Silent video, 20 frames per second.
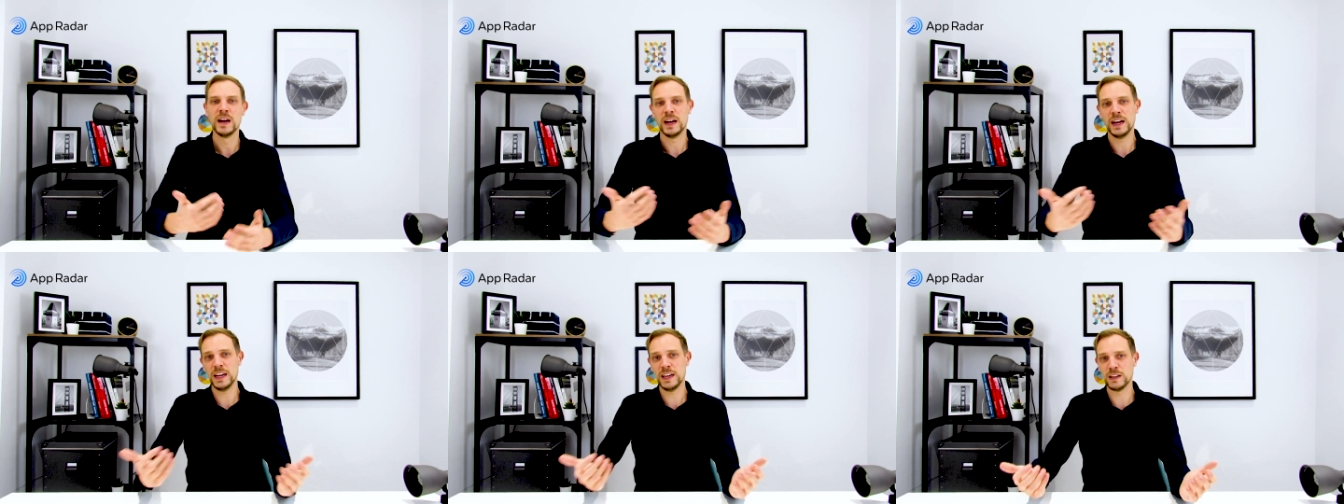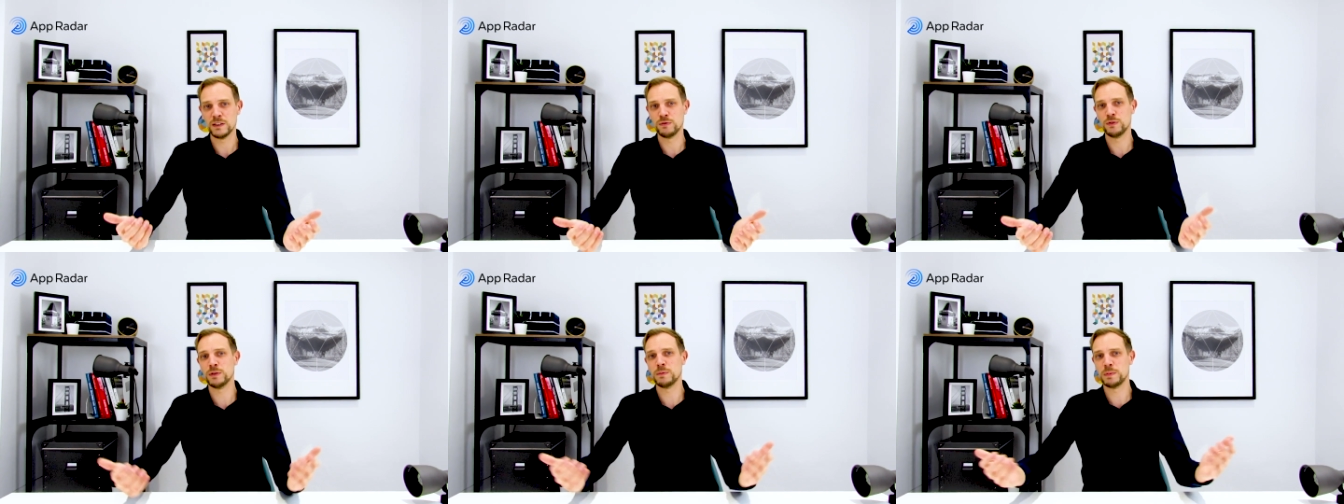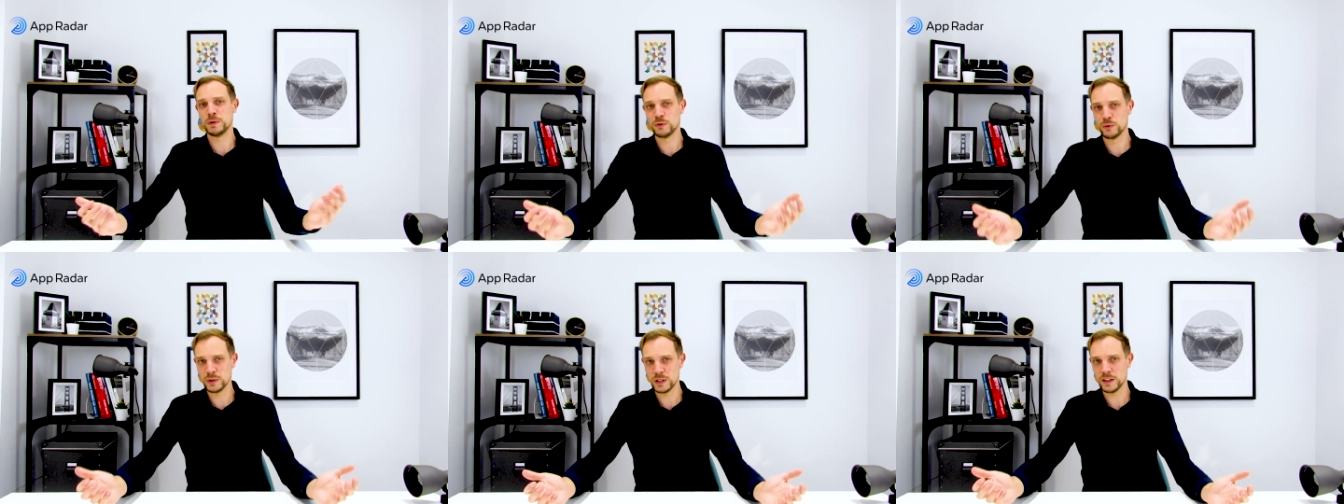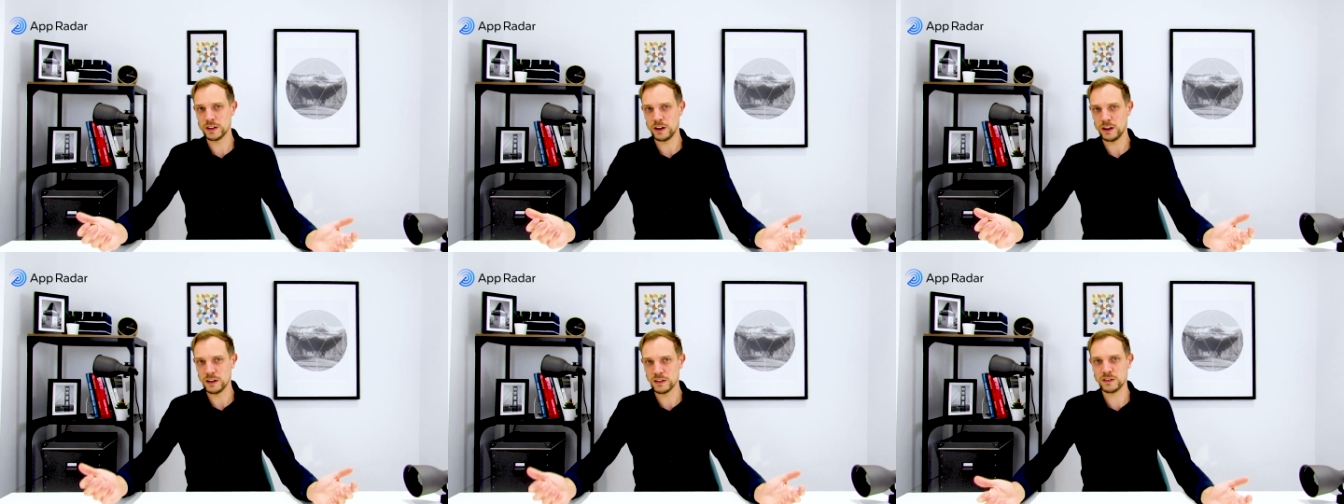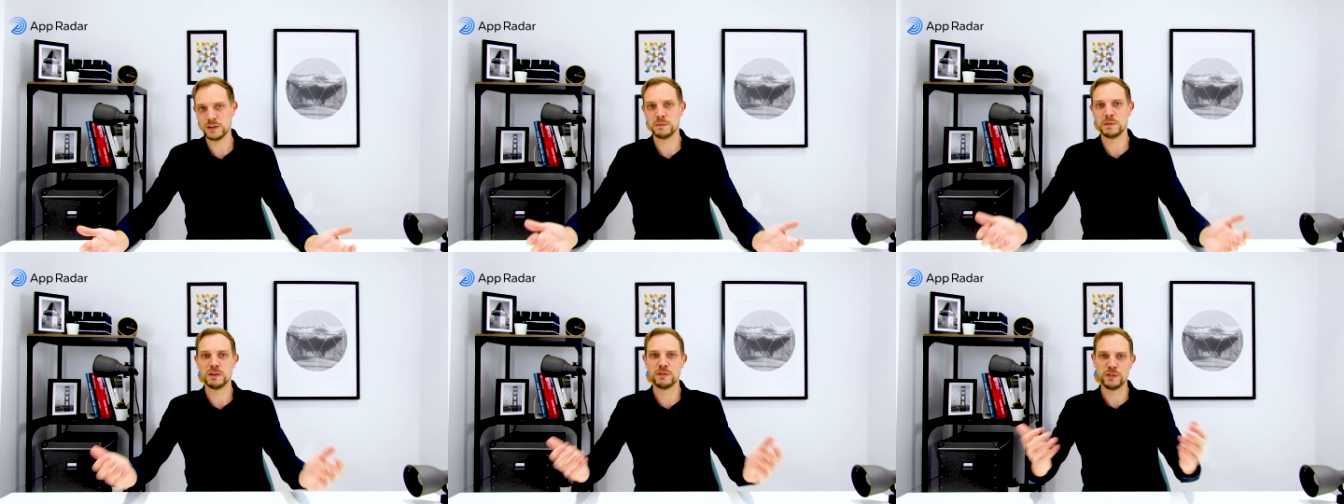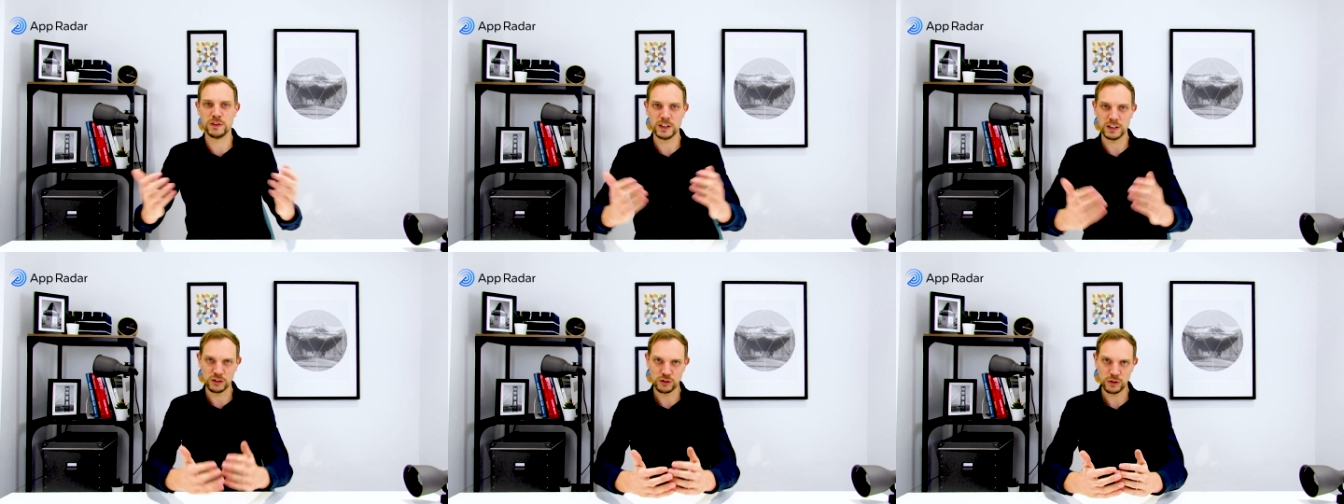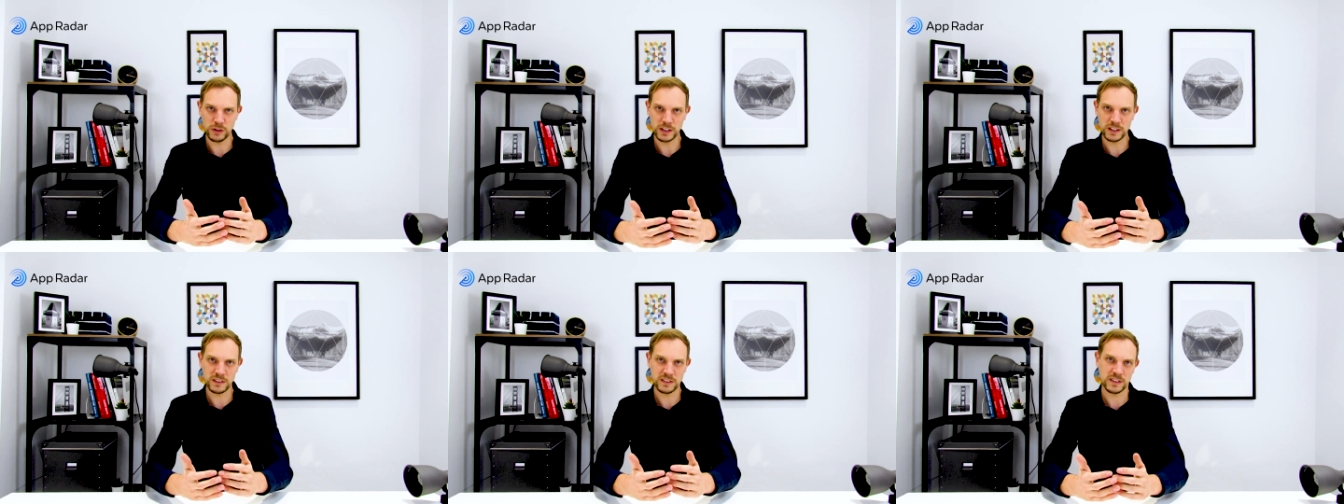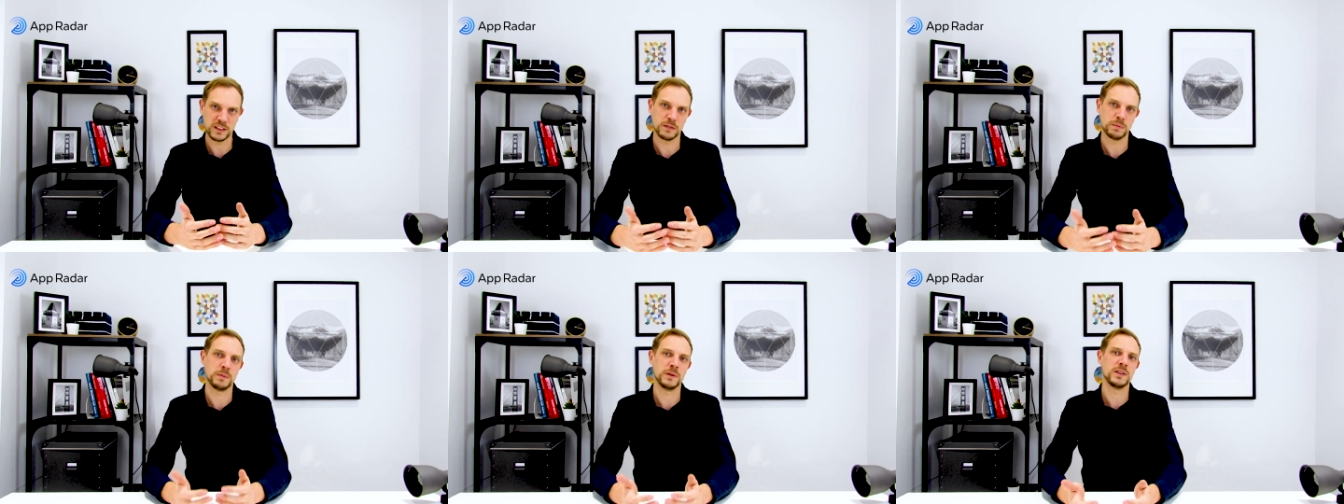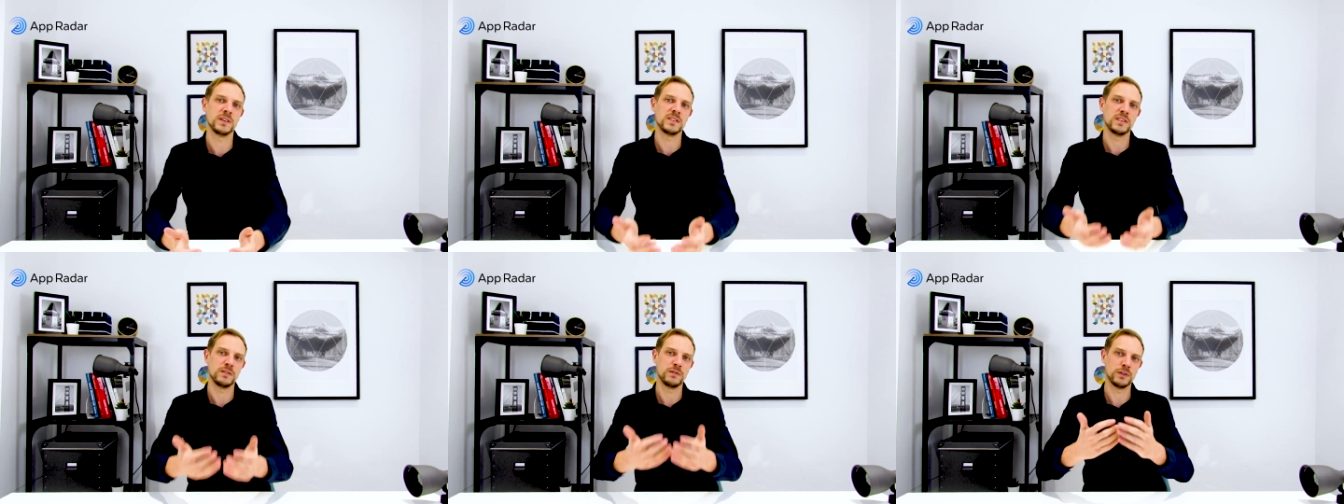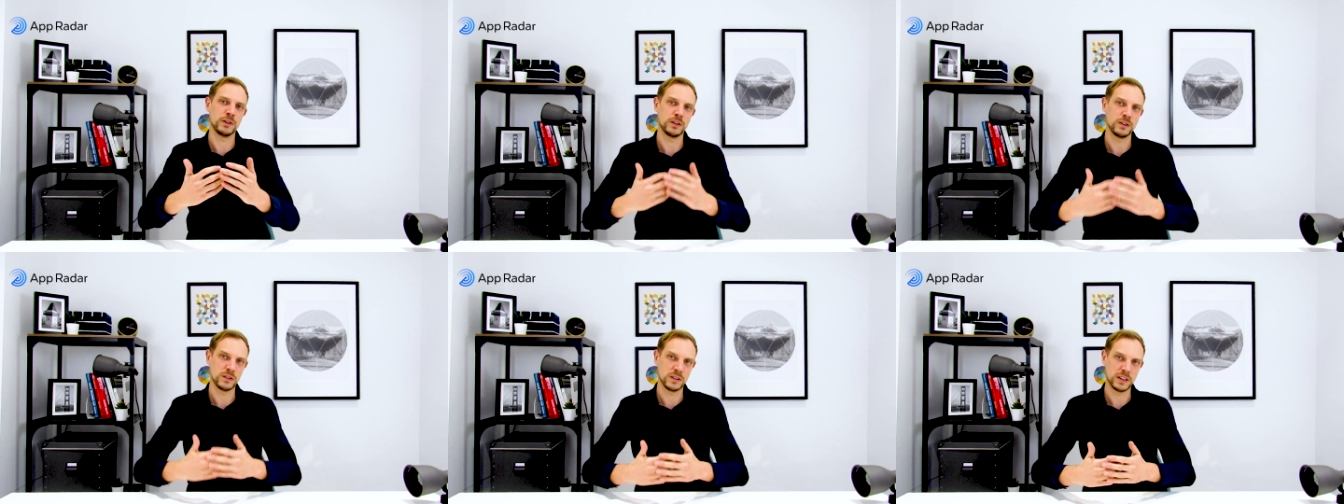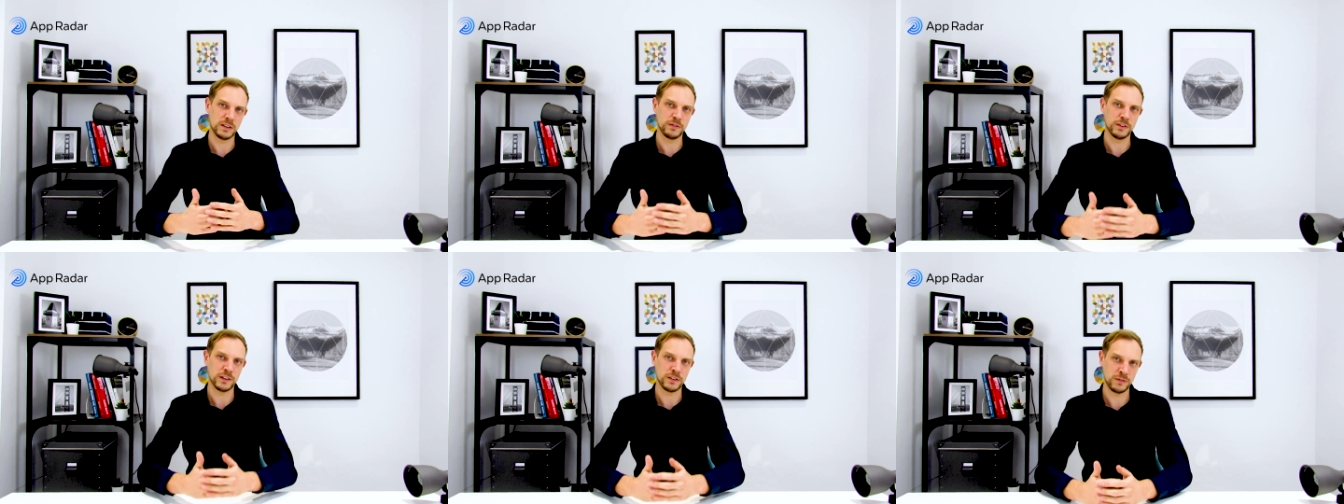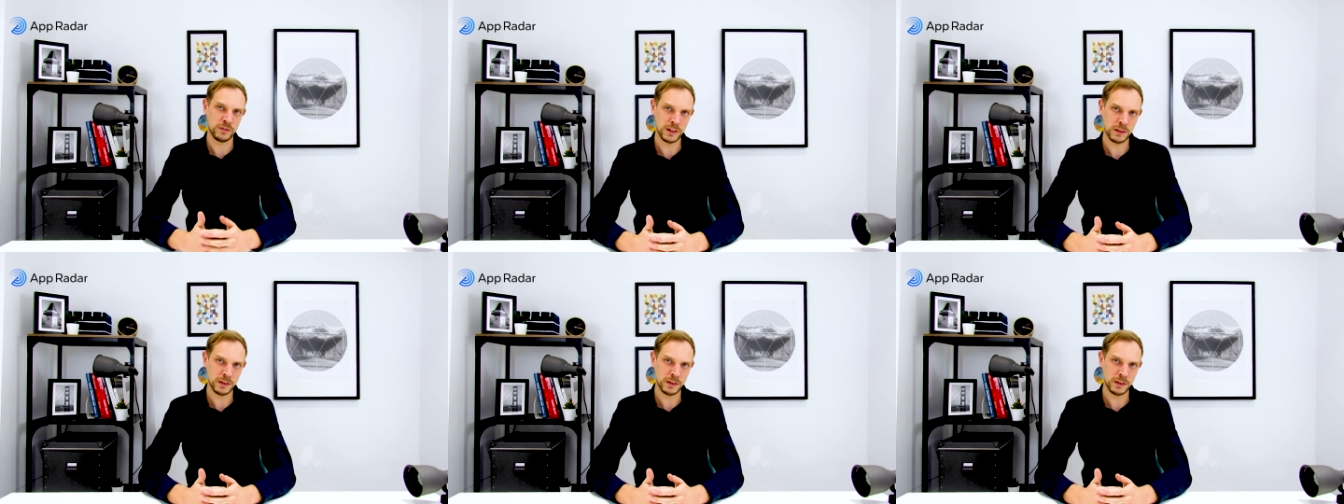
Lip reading: hey, it would be really awesome if you enjoy this experience, if you could give us